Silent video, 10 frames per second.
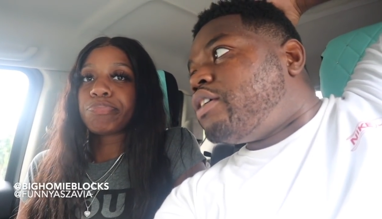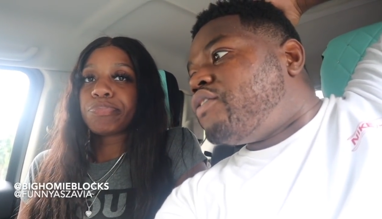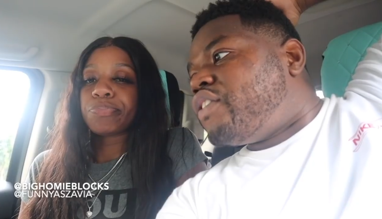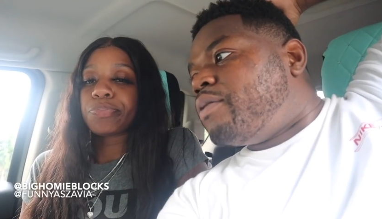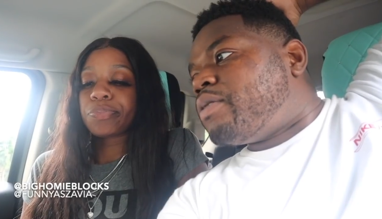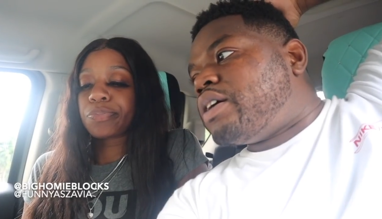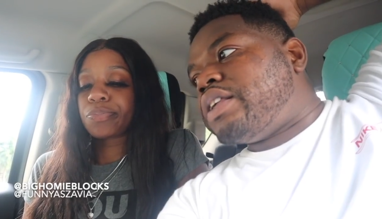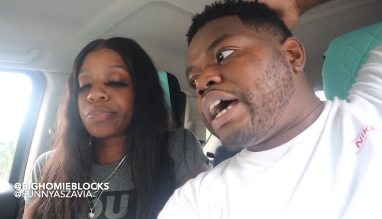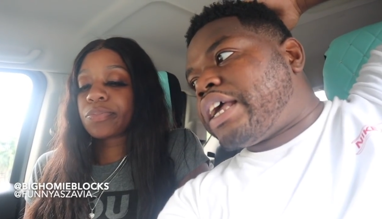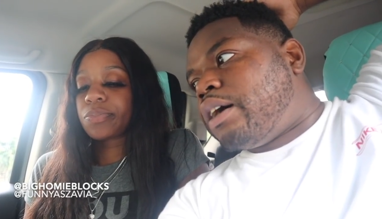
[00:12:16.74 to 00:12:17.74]
Speaker 1: You feel me? Because
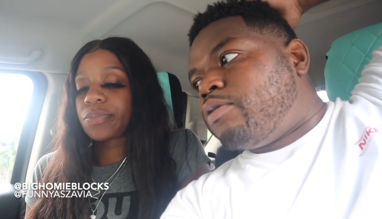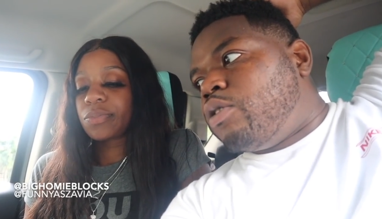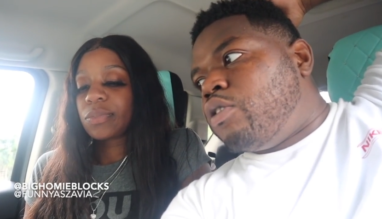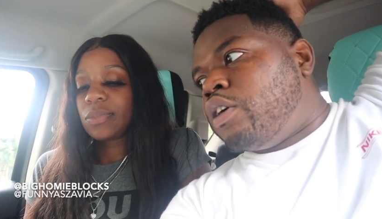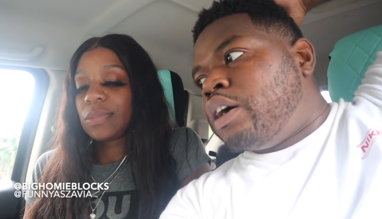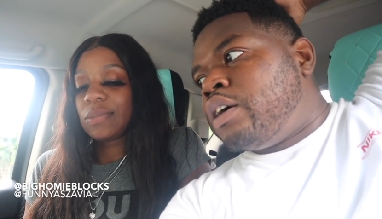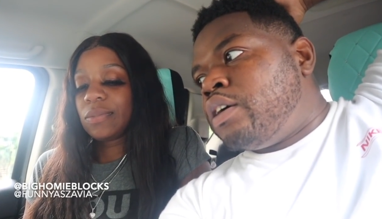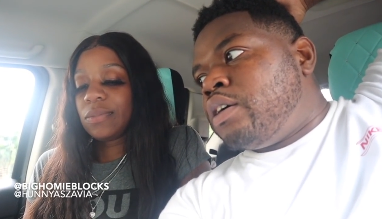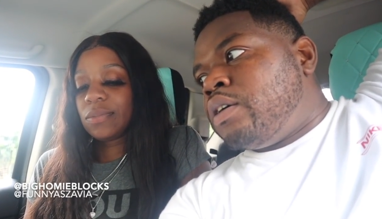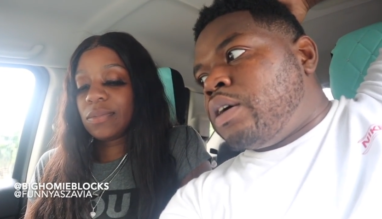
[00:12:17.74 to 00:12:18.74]
I kept going
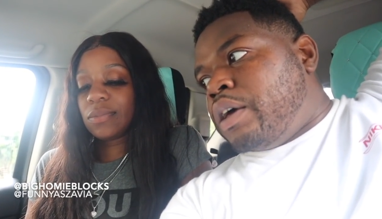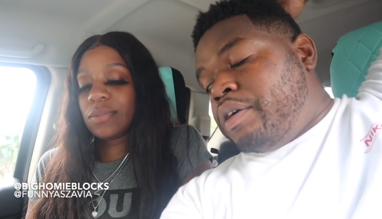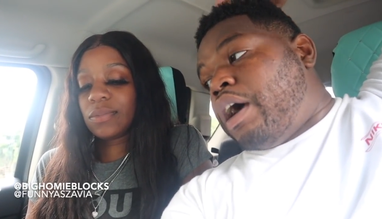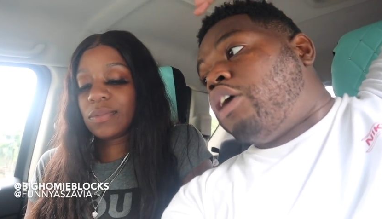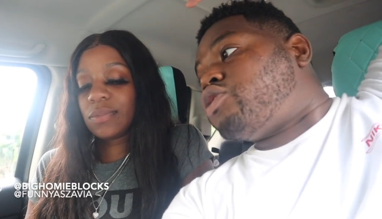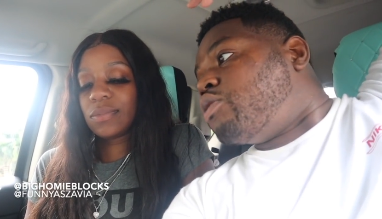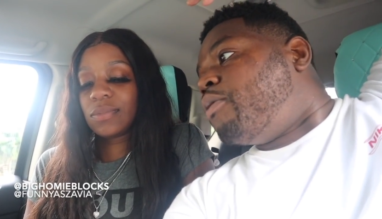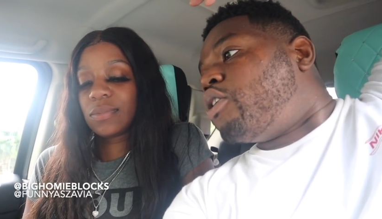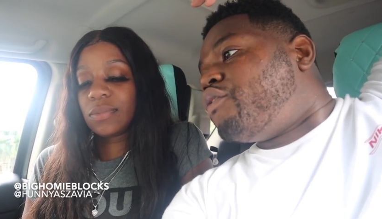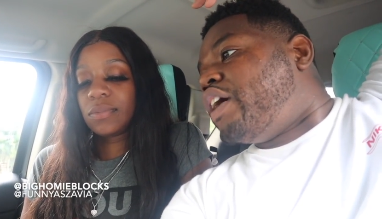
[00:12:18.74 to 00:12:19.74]
and also
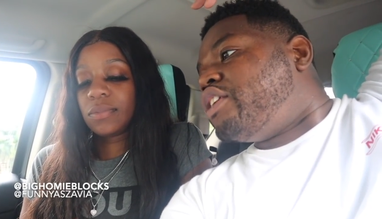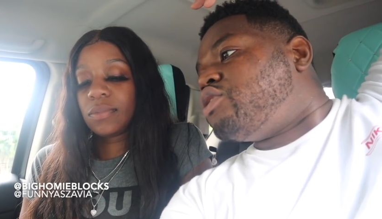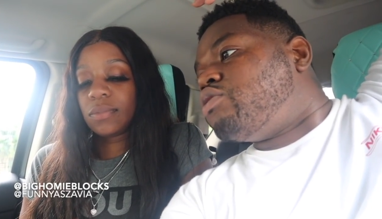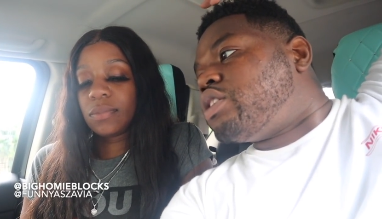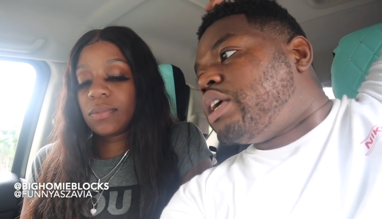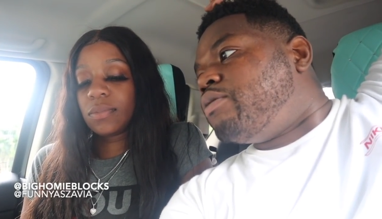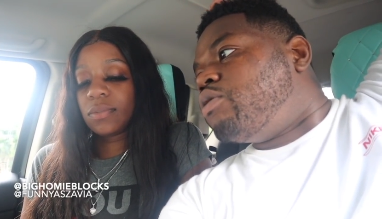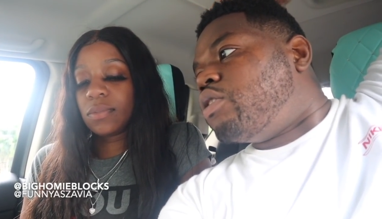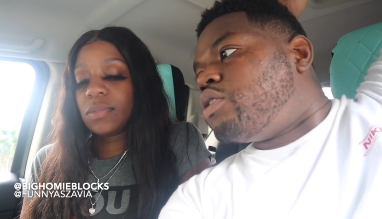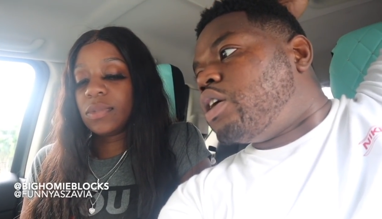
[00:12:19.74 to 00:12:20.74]
motivated you to keep
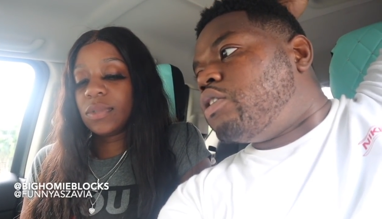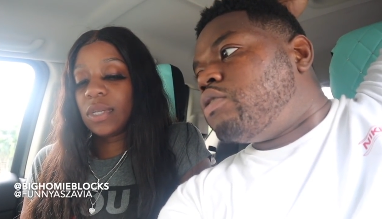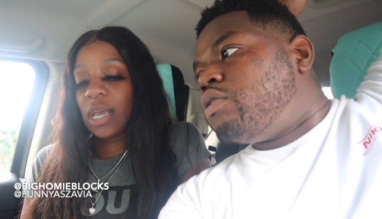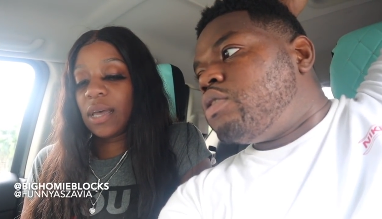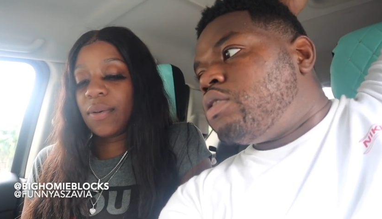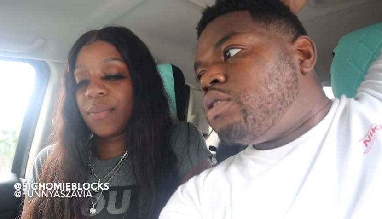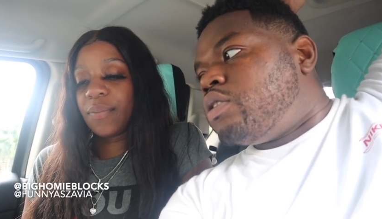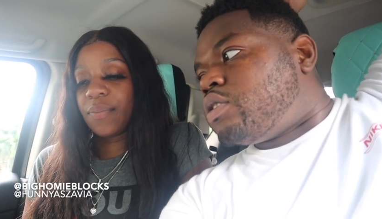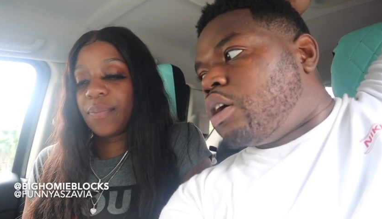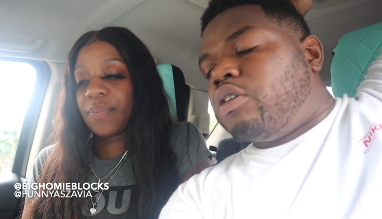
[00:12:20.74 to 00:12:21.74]
going, you know? Yeah.
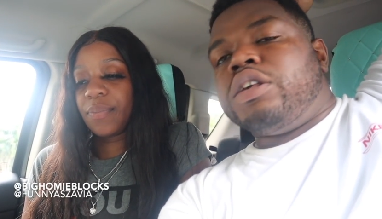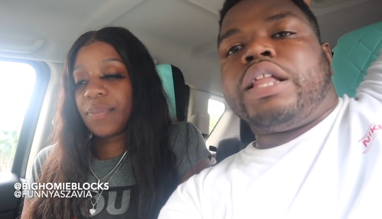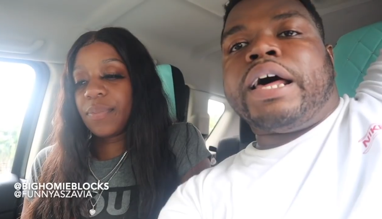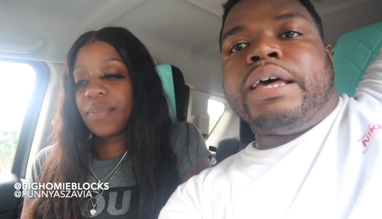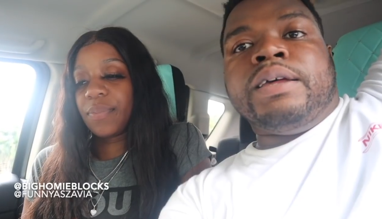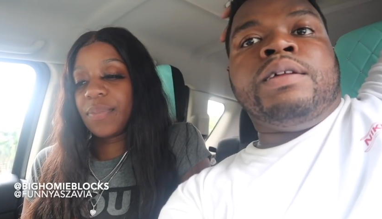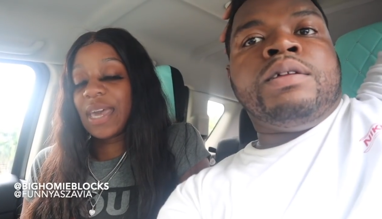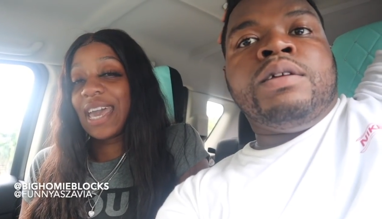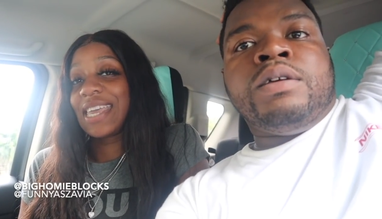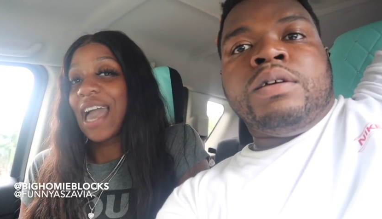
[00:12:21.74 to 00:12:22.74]
So it's like.
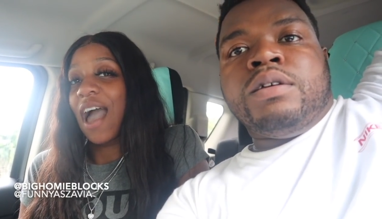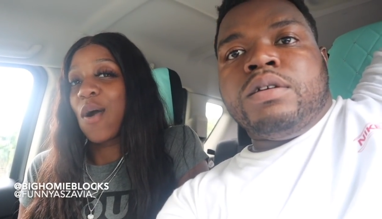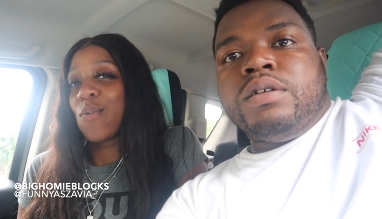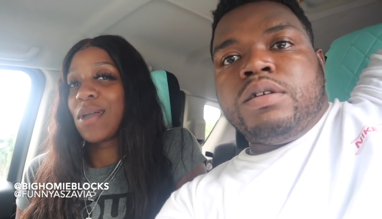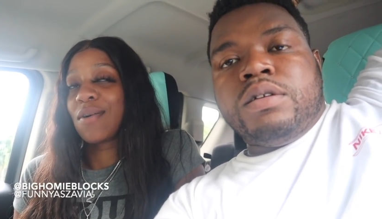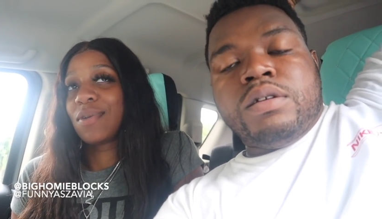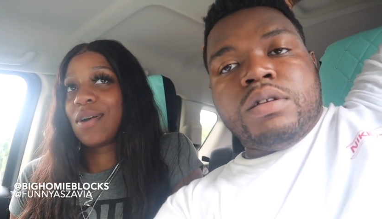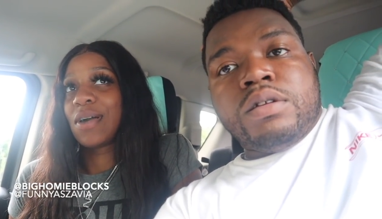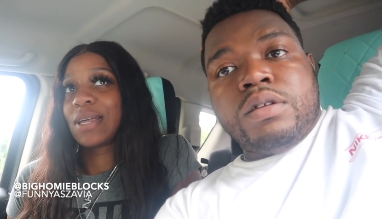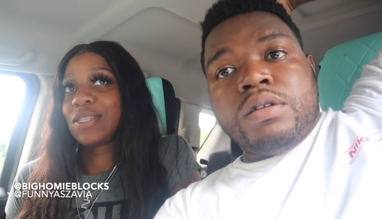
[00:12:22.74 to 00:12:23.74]
Speaker 2: And y'all, we don't want to
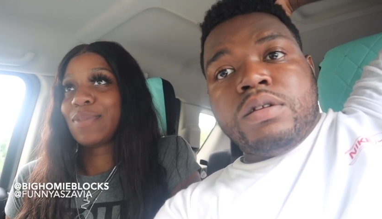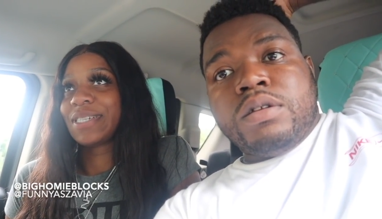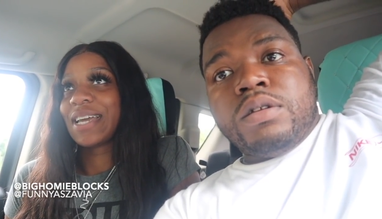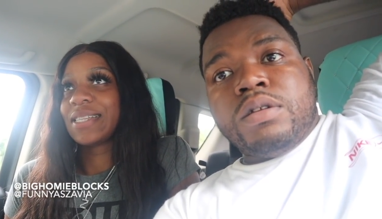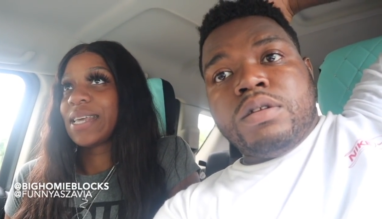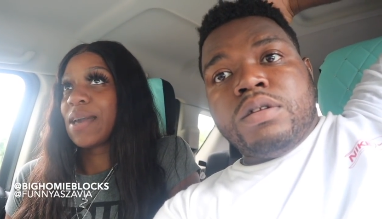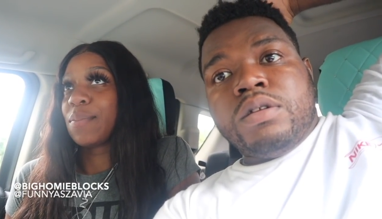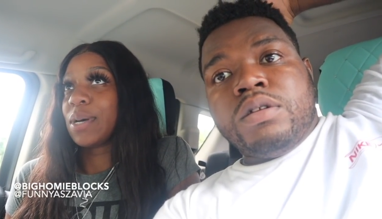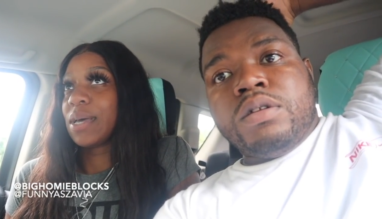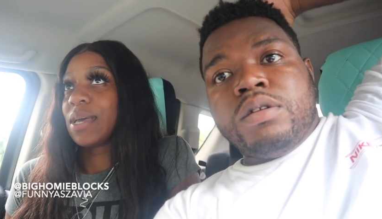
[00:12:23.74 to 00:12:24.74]
hold up too much of y'all time,
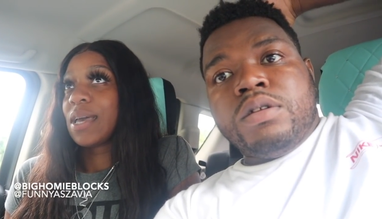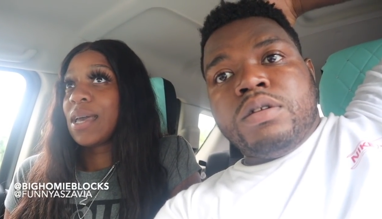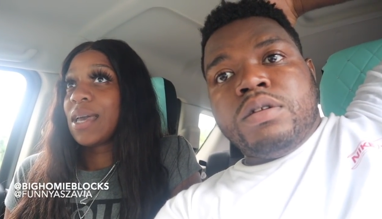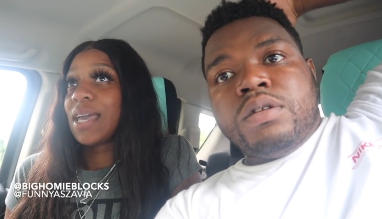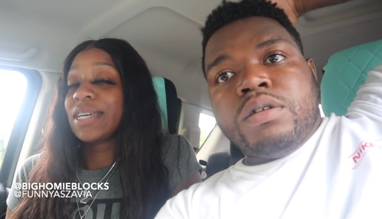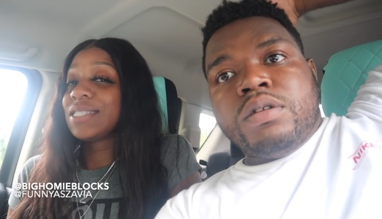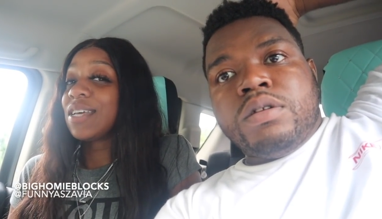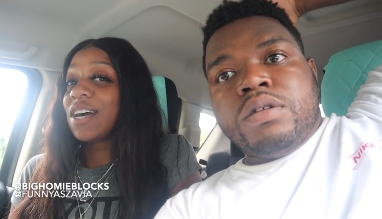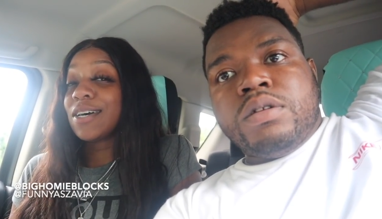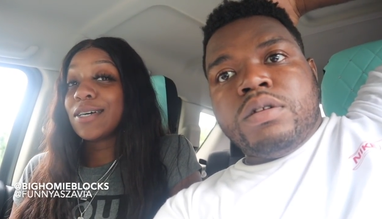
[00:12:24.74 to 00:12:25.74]
but it's
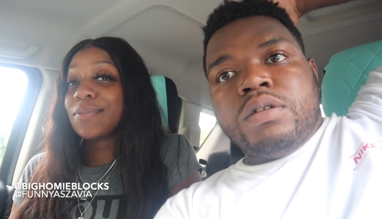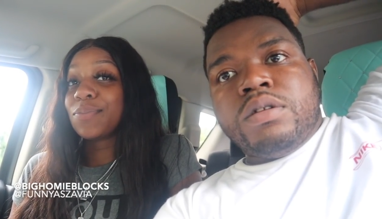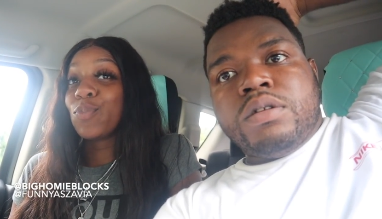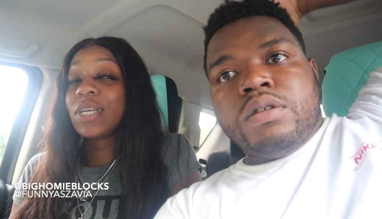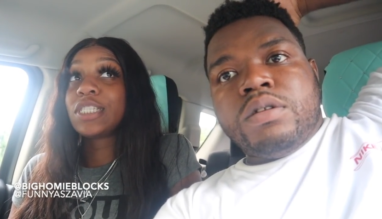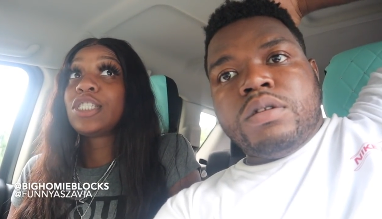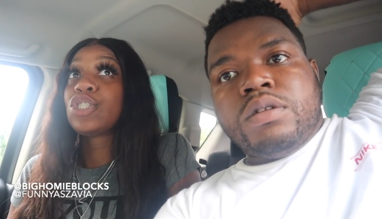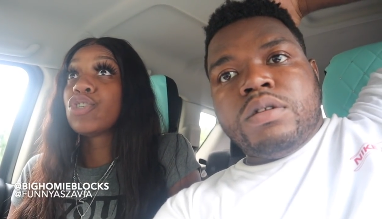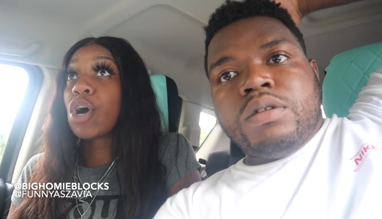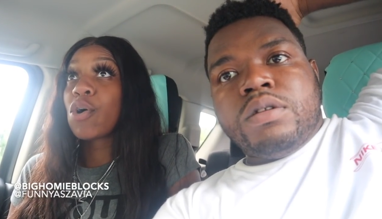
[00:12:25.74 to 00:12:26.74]
up. We
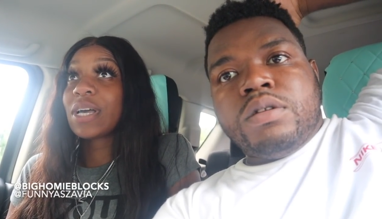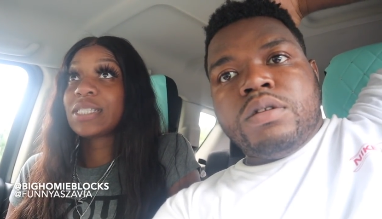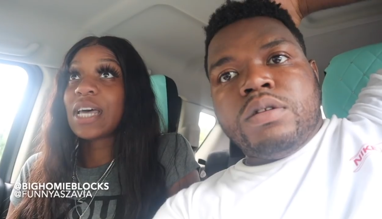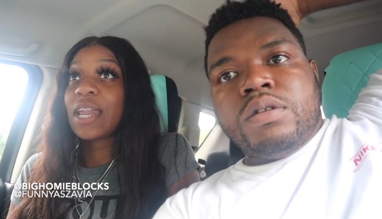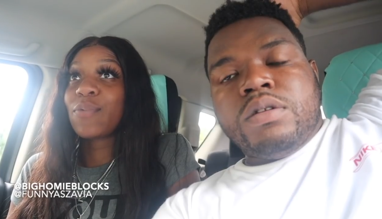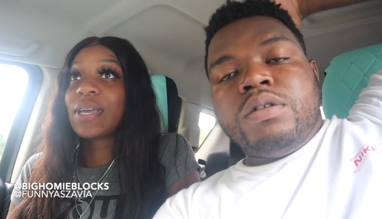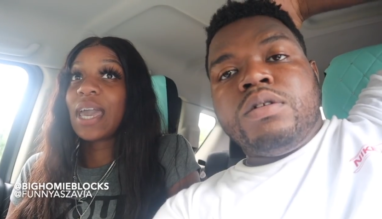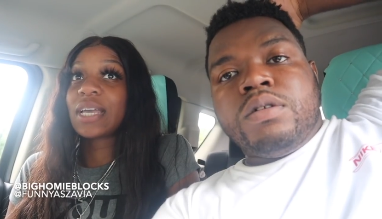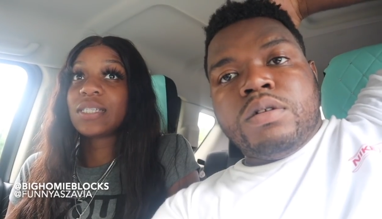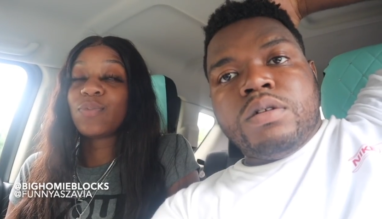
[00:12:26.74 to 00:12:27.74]
so excited. We
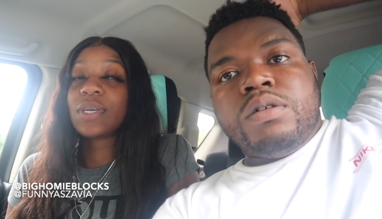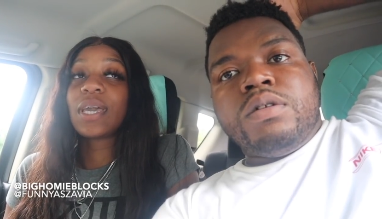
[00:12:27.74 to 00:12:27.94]
can't we